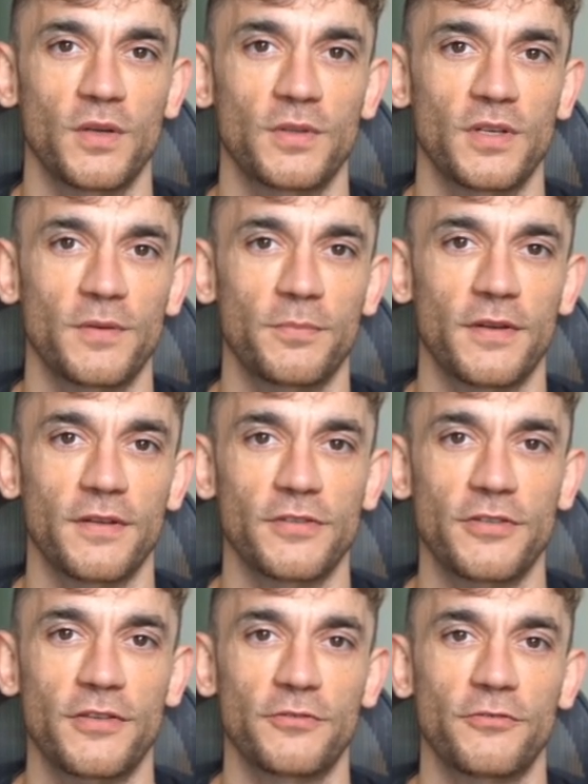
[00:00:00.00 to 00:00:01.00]
Welcome
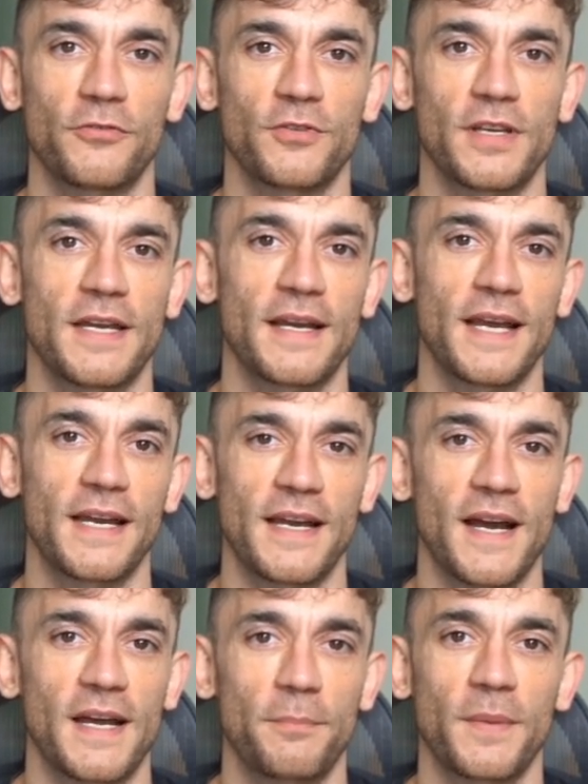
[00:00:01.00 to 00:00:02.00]
to the free
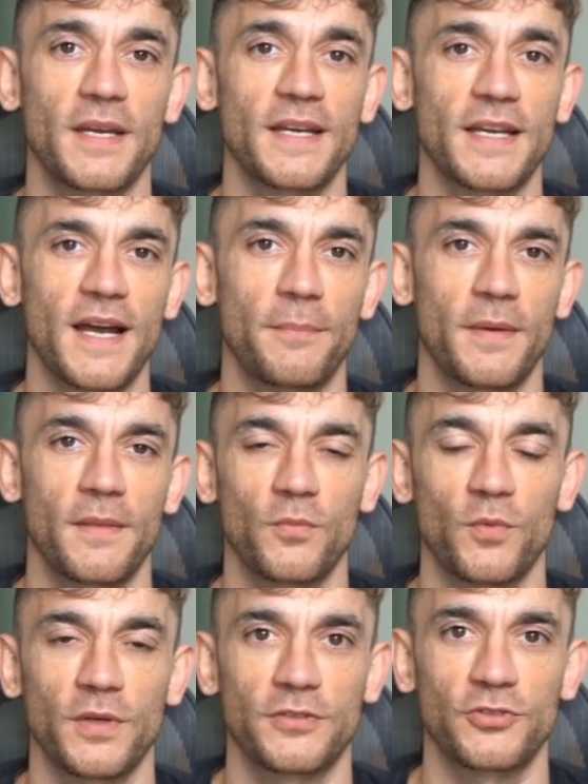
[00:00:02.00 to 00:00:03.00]
AI Money Lab
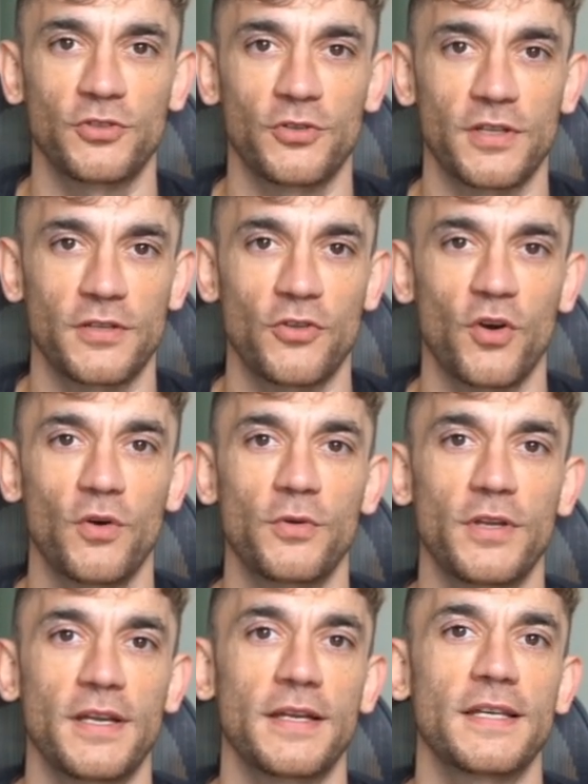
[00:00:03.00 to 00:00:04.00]
with Julian
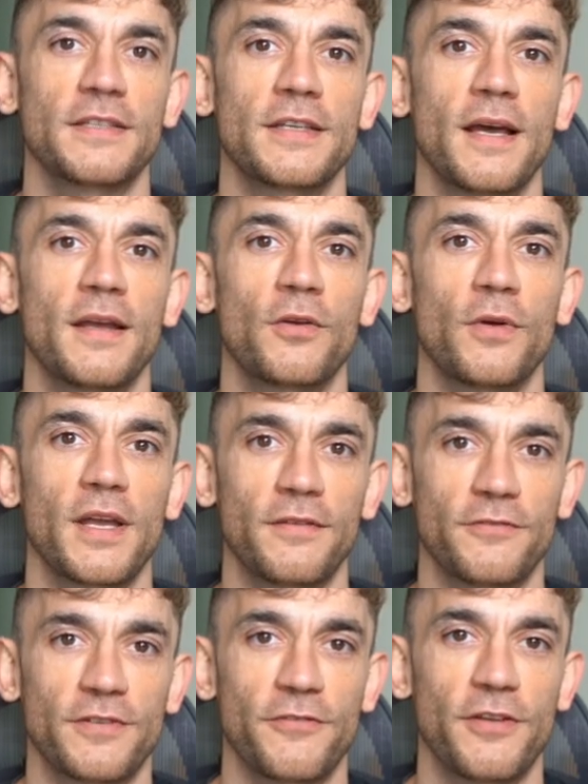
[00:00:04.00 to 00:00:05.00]
Goldie. Inside, you'll
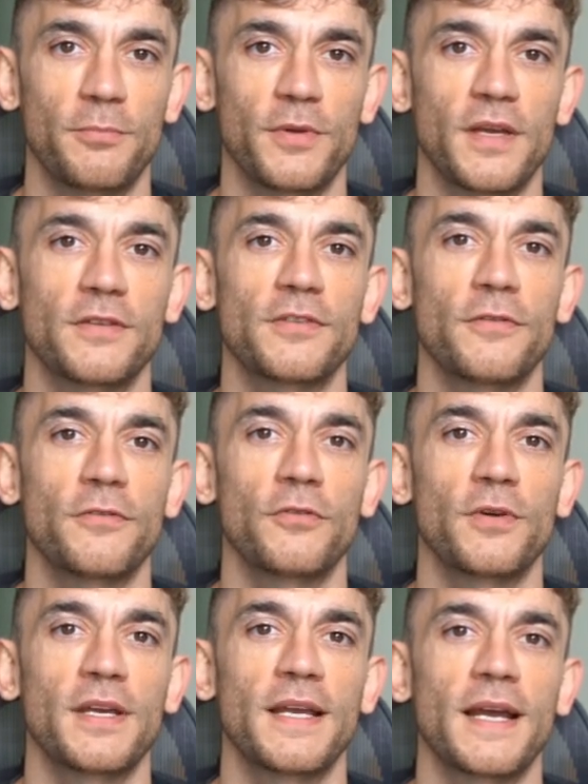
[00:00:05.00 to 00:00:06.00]
get 50 plus
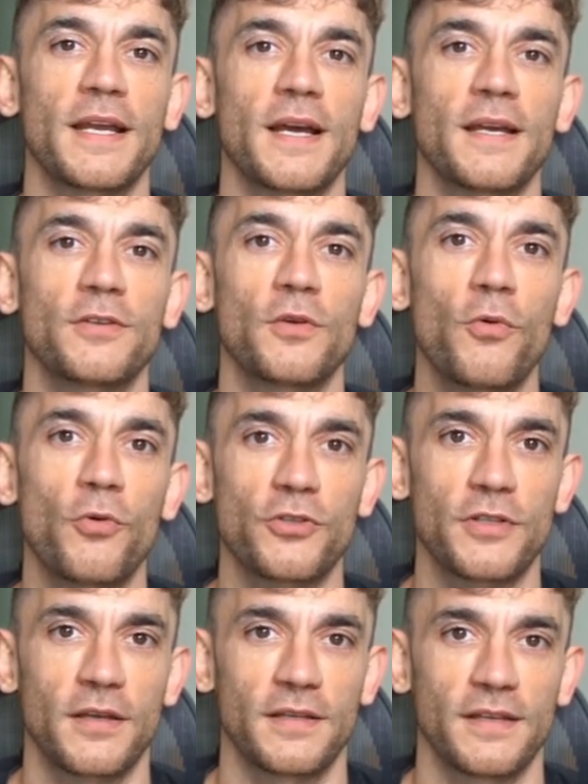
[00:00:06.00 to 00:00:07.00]
free AI
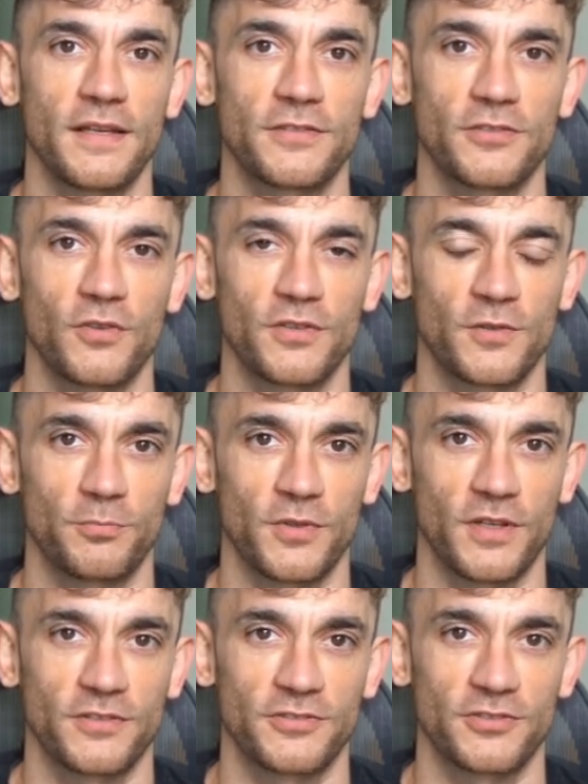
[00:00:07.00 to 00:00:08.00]
tools and 200
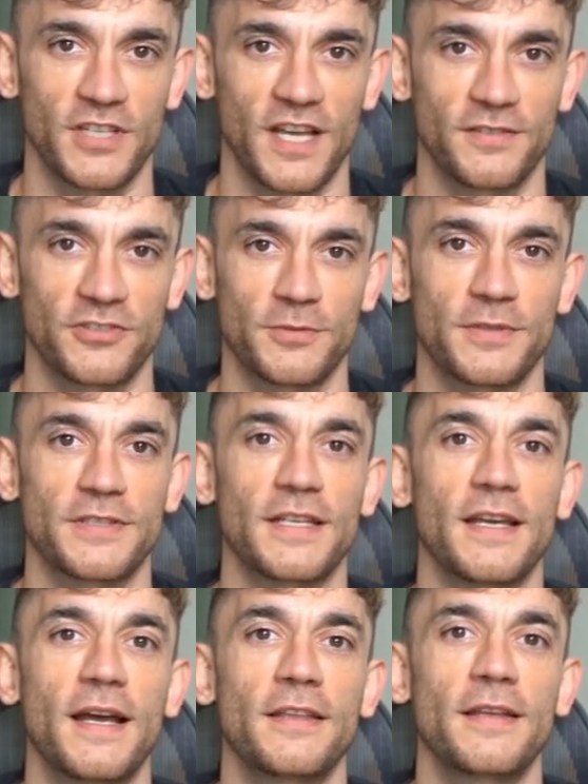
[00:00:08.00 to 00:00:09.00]
plus
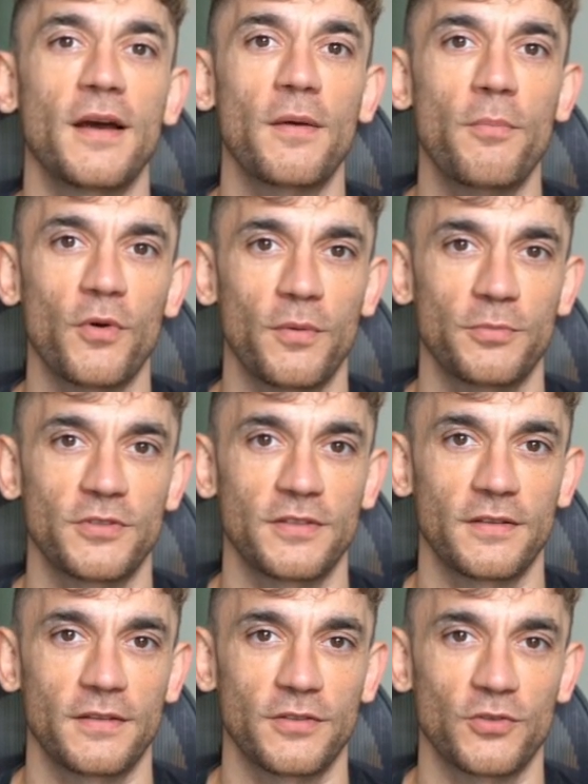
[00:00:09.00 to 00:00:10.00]
ChatGPT SEO
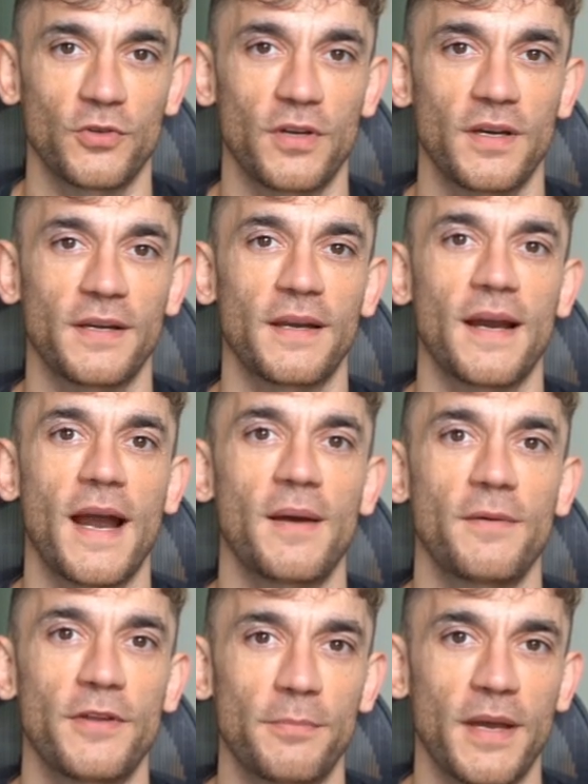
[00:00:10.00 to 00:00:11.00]
prompts you'll learn
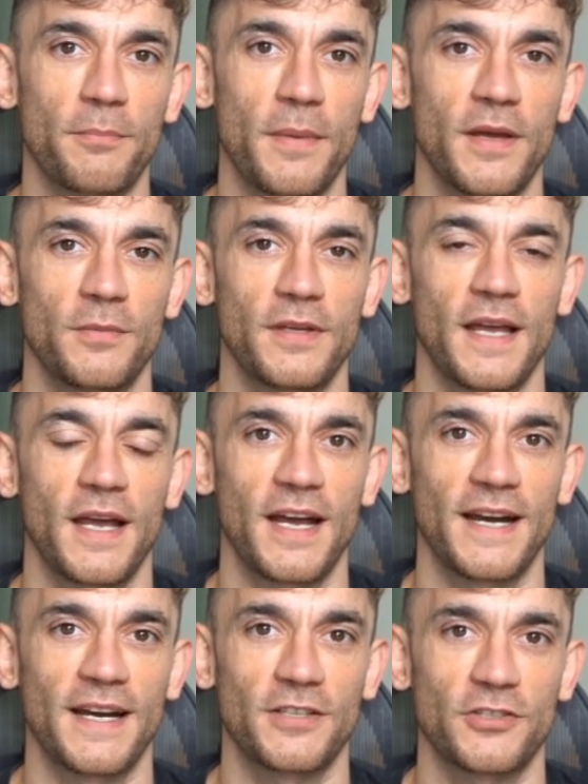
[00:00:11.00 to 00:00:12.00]
how to make money with
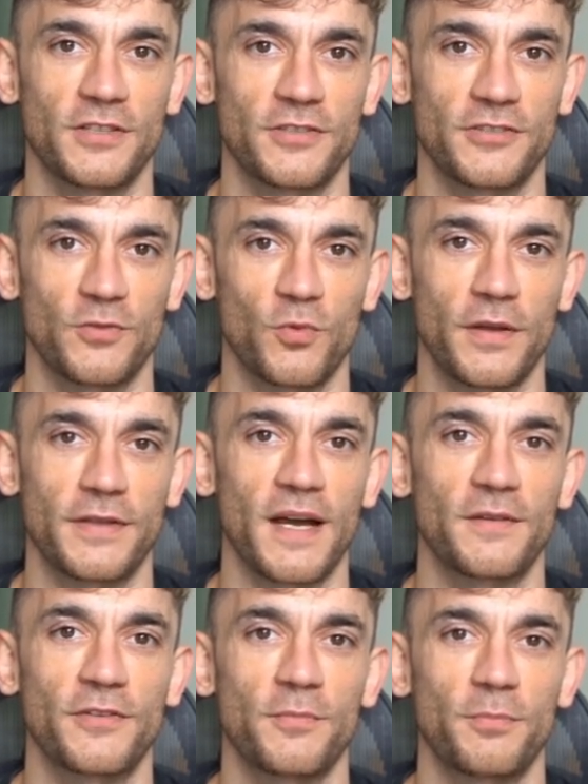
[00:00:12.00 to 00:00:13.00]
AI agents,
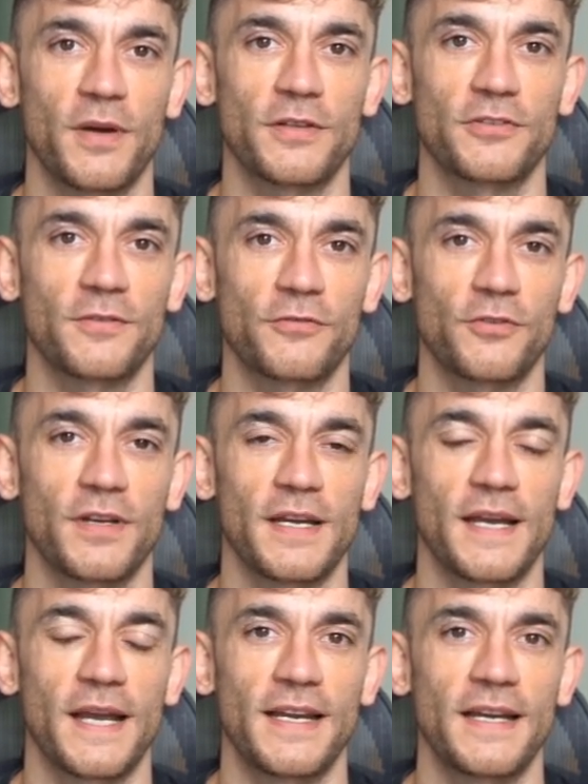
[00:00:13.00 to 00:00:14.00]
1,000 plus
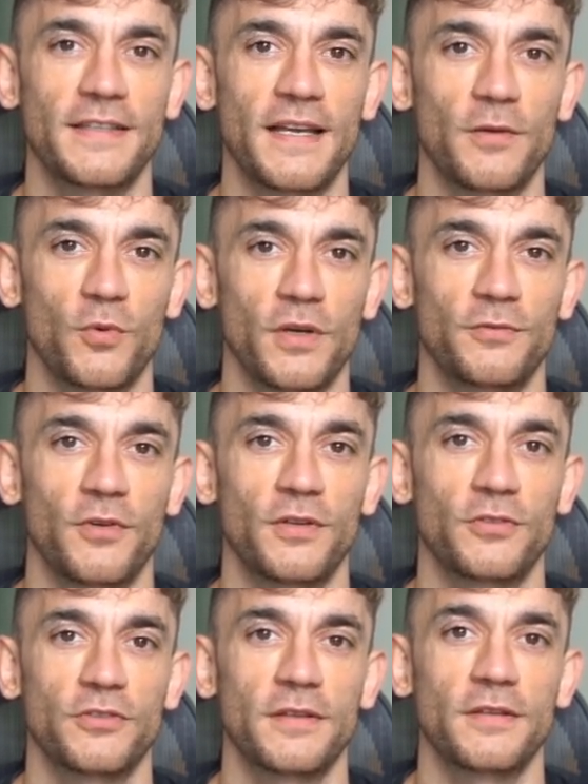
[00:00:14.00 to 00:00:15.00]
free n8n
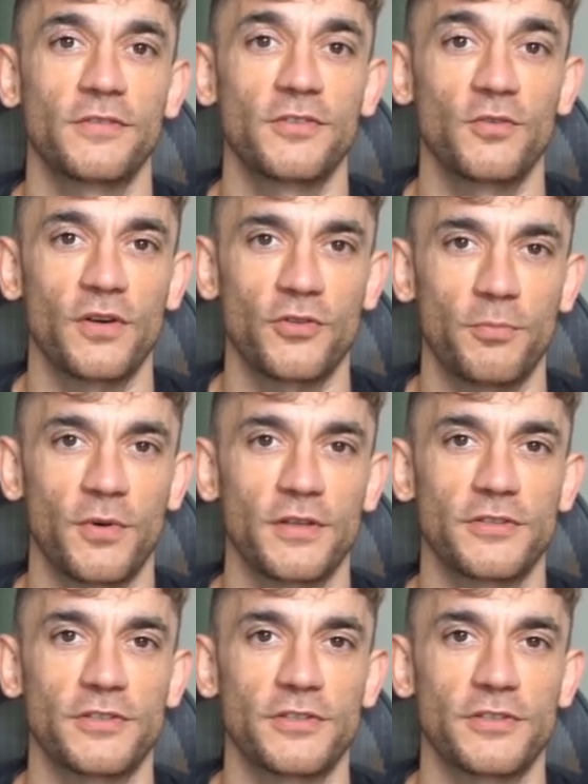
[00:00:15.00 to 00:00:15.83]
workflows, 200